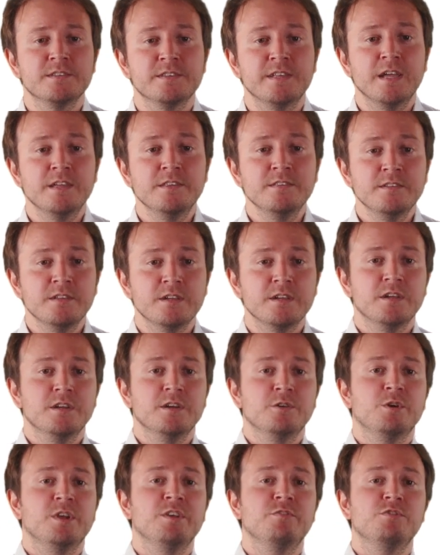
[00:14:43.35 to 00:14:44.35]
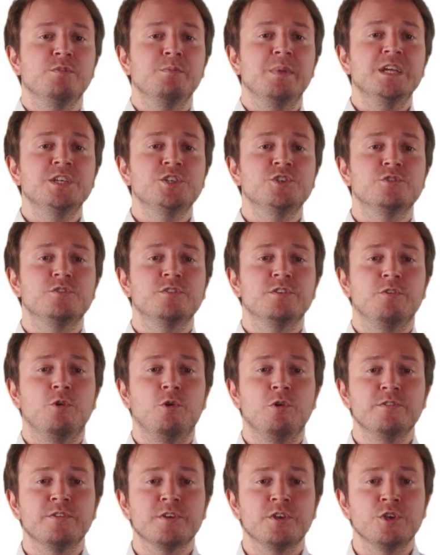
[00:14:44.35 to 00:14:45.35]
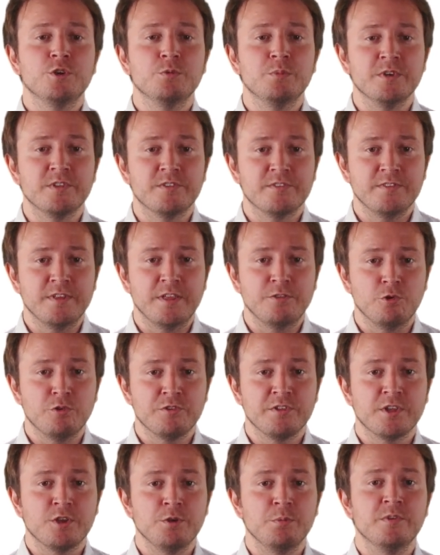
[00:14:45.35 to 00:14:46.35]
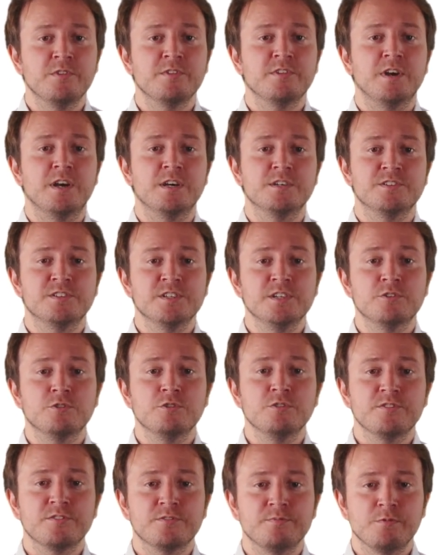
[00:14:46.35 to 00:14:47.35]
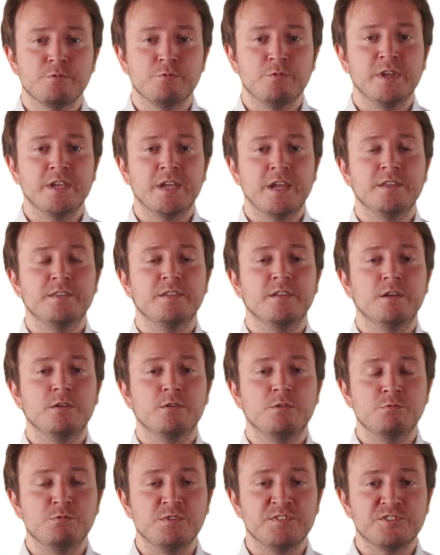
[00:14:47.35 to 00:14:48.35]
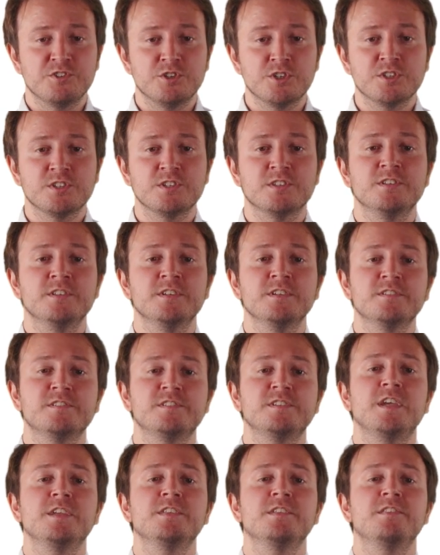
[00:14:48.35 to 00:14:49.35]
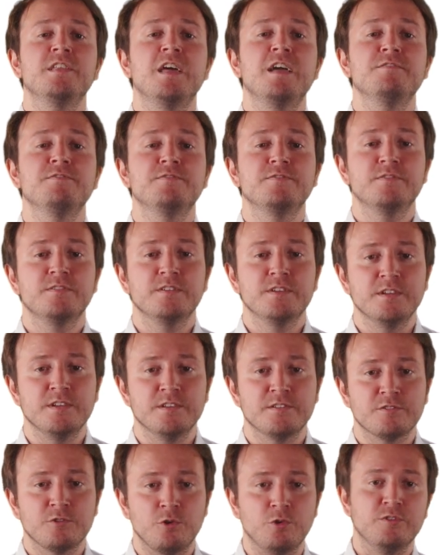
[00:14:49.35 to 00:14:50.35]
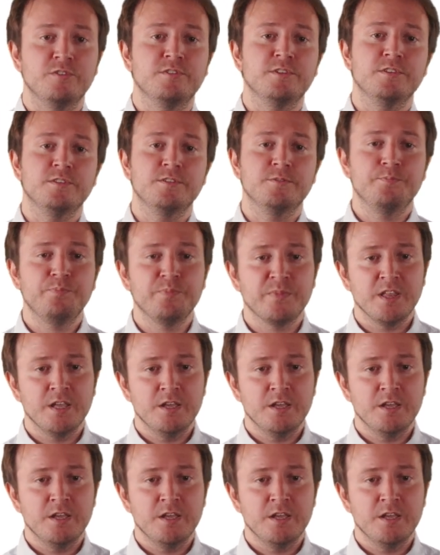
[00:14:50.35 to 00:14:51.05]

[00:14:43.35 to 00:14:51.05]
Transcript: then if we measure all the qubits are zeros, we can with certainty say that f is constant.